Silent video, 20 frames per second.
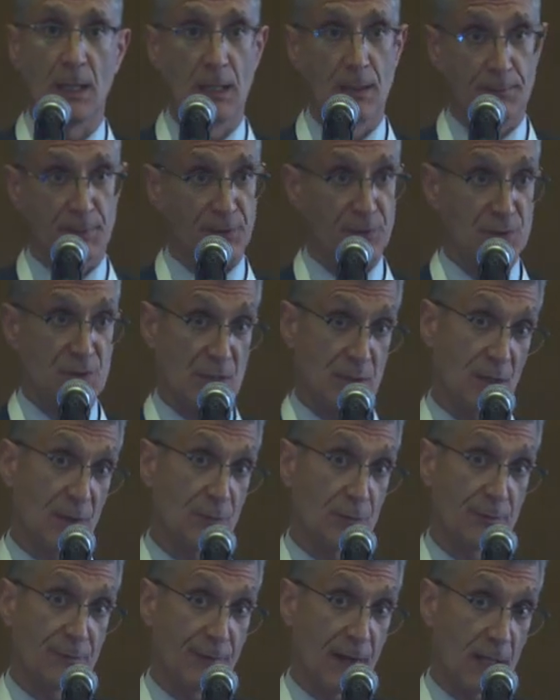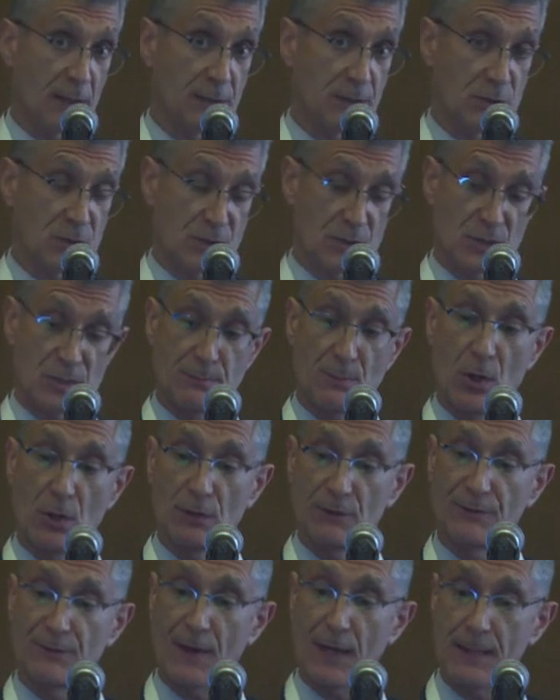But there's another advantage to
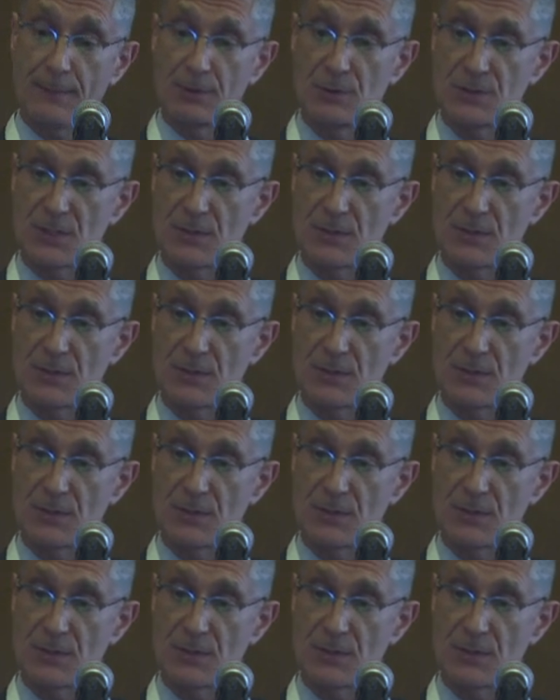smaller fibers,